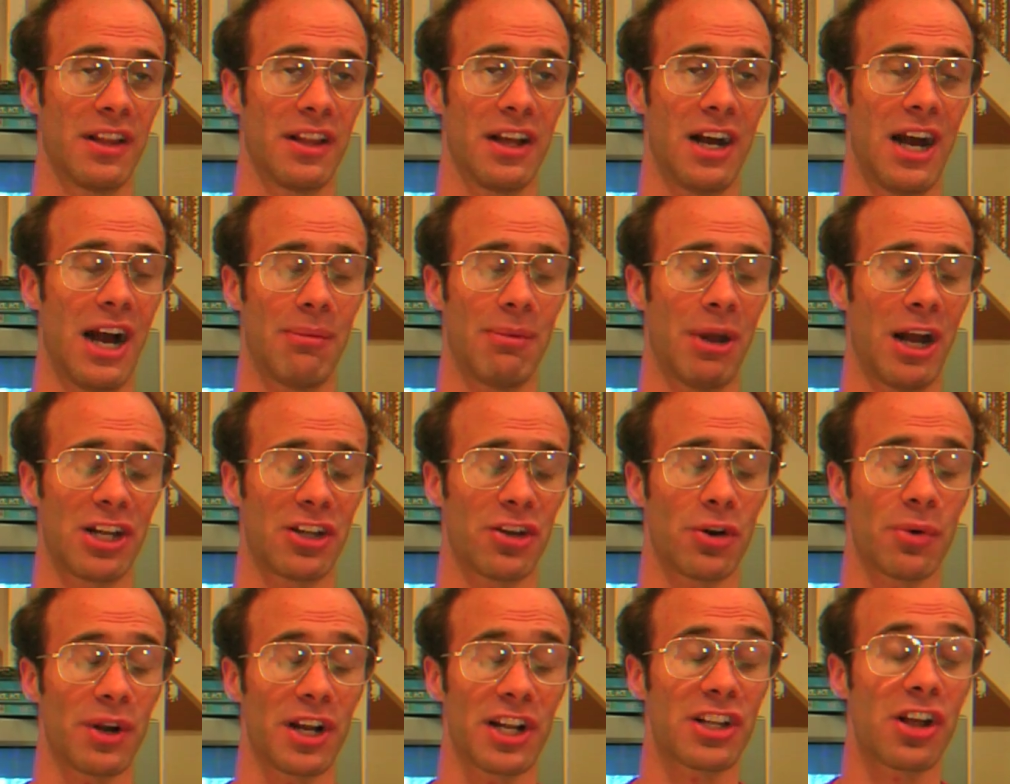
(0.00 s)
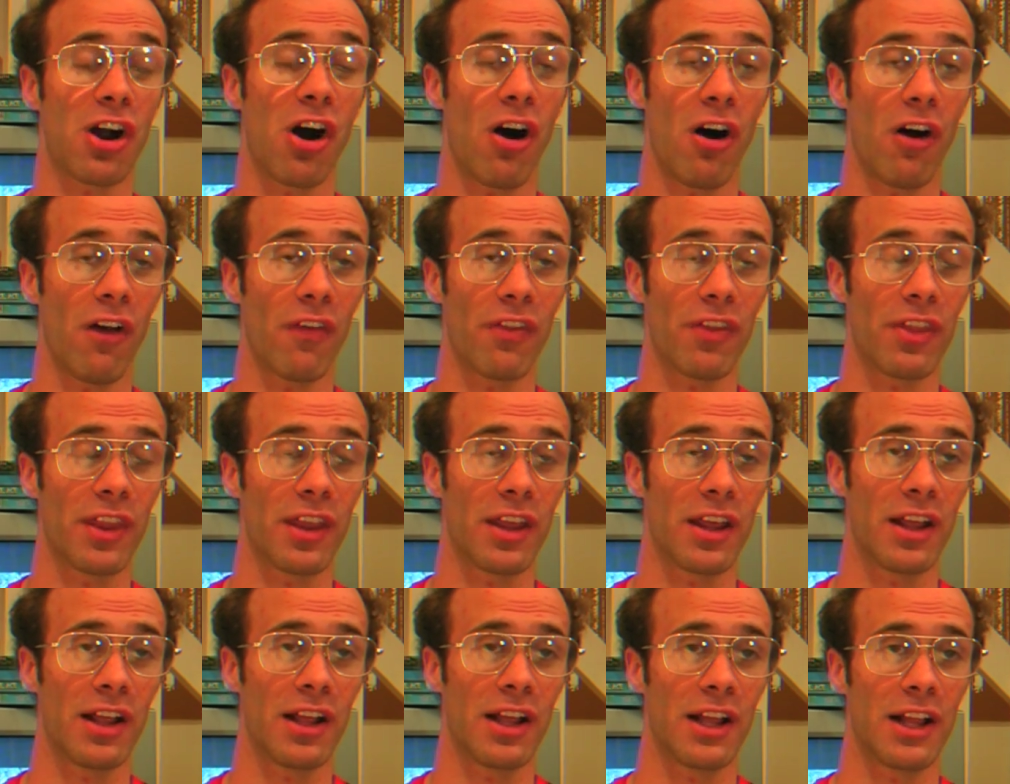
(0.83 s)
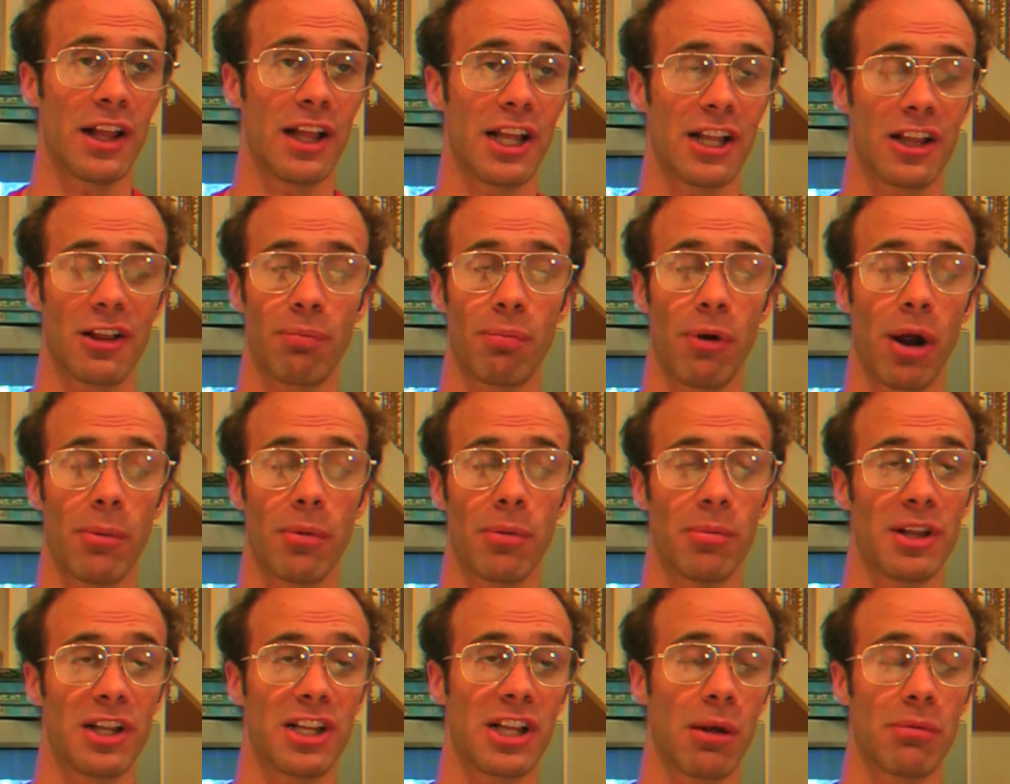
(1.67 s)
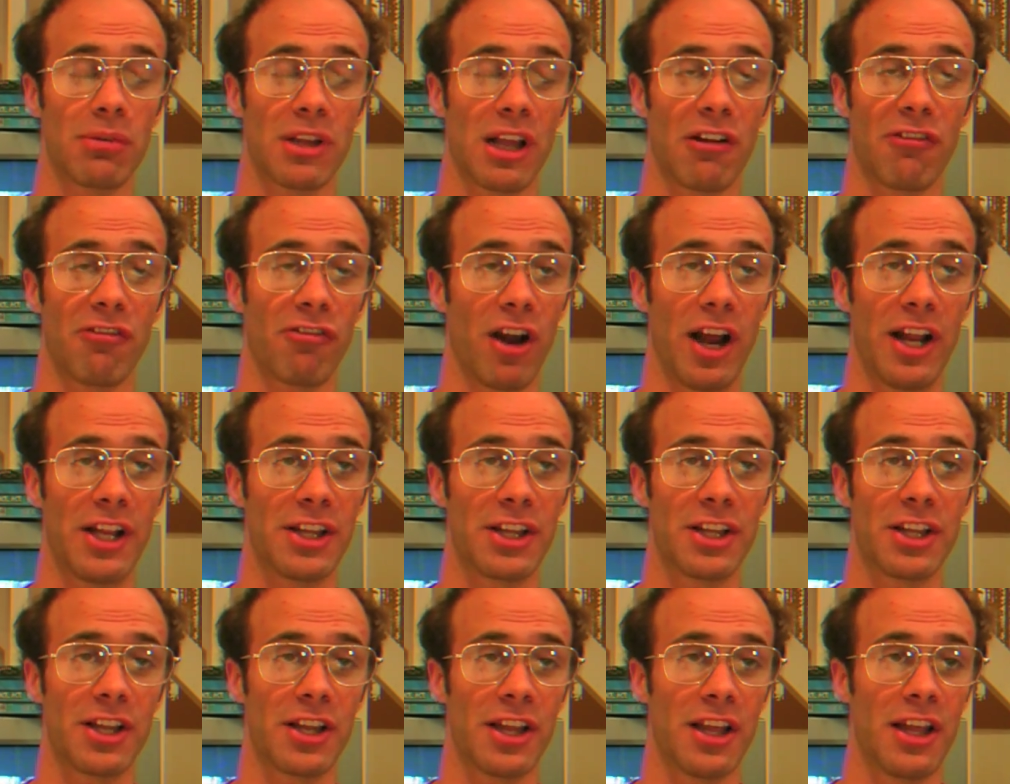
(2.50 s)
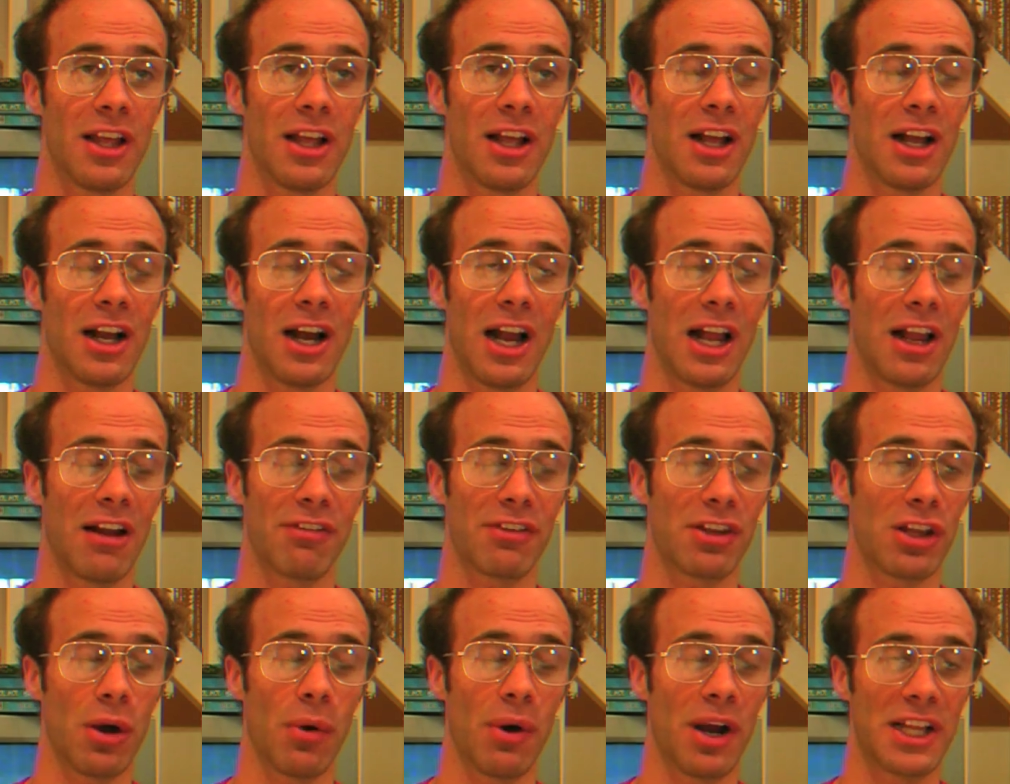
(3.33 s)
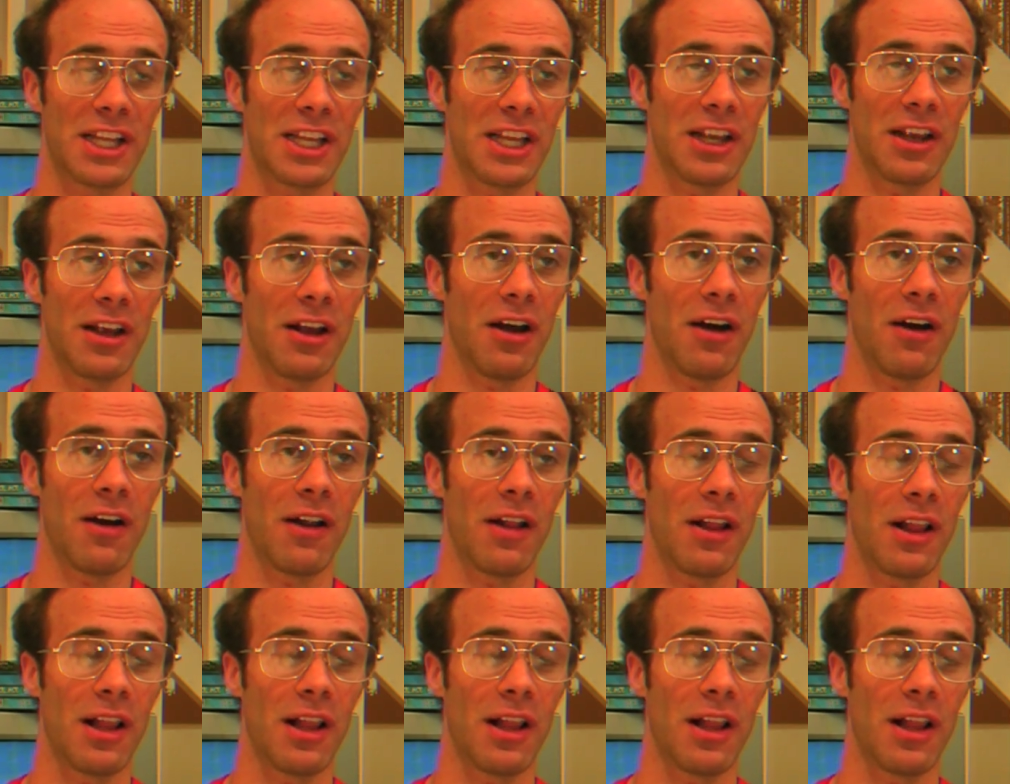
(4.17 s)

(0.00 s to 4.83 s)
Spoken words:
I'm not sure what it's called. It's probably something French. I have no idea.